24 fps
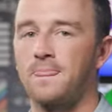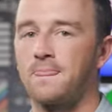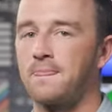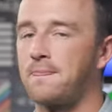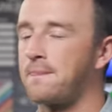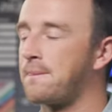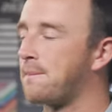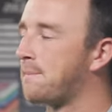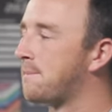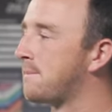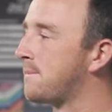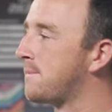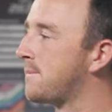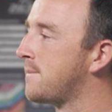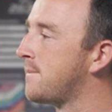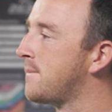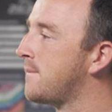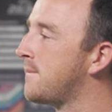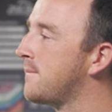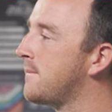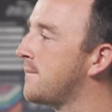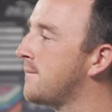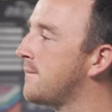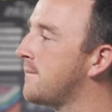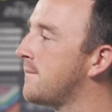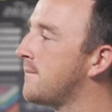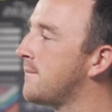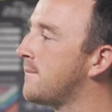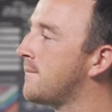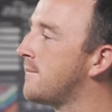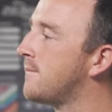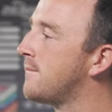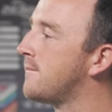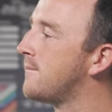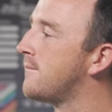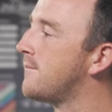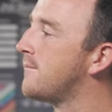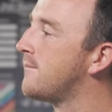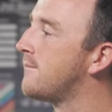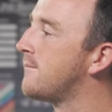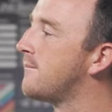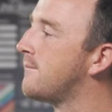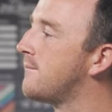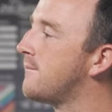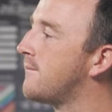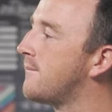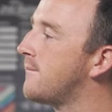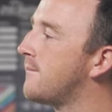
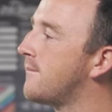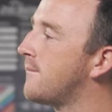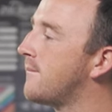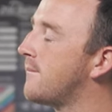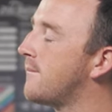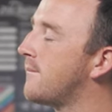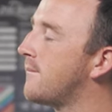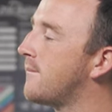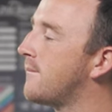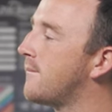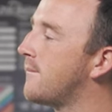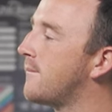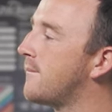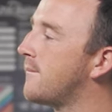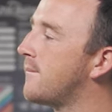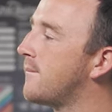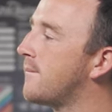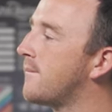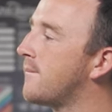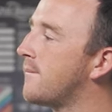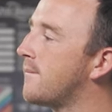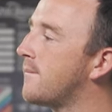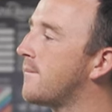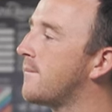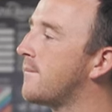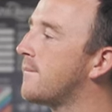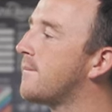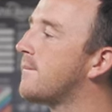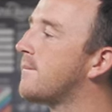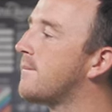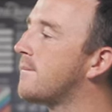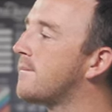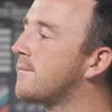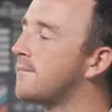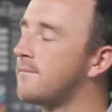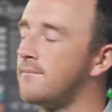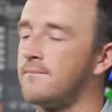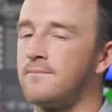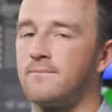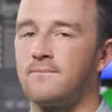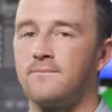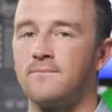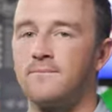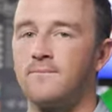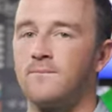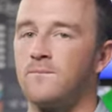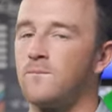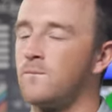
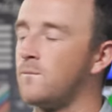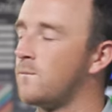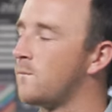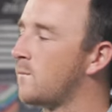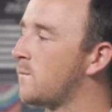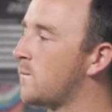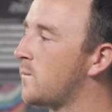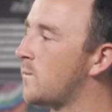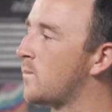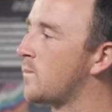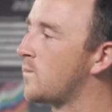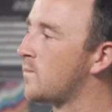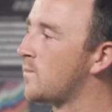The person shown says nothing.